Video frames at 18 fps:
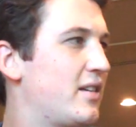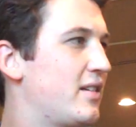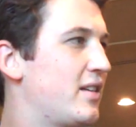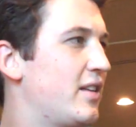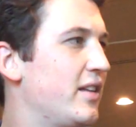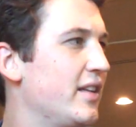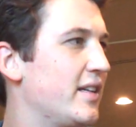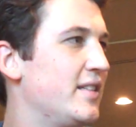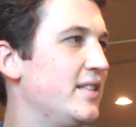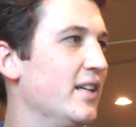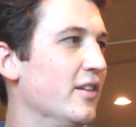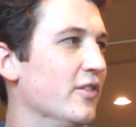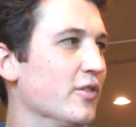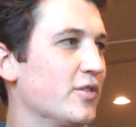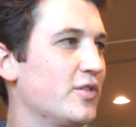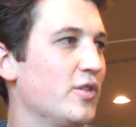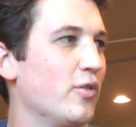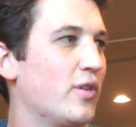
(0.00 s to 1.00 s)
clicked in.
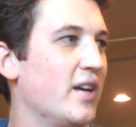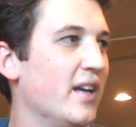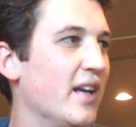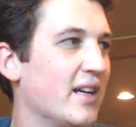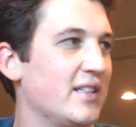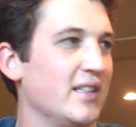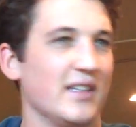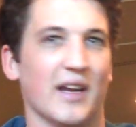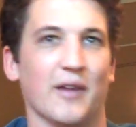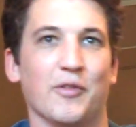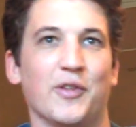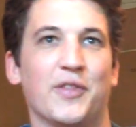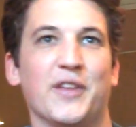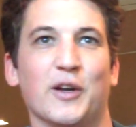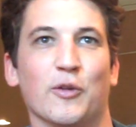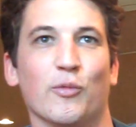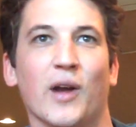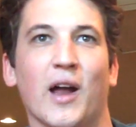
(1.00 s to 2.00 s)
They're so connected to
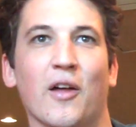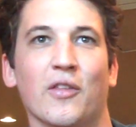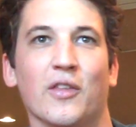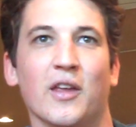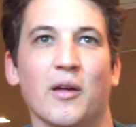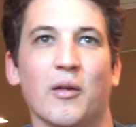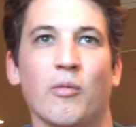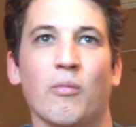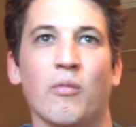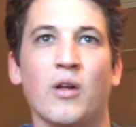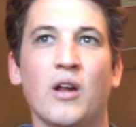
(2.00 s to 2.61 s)
everything around them.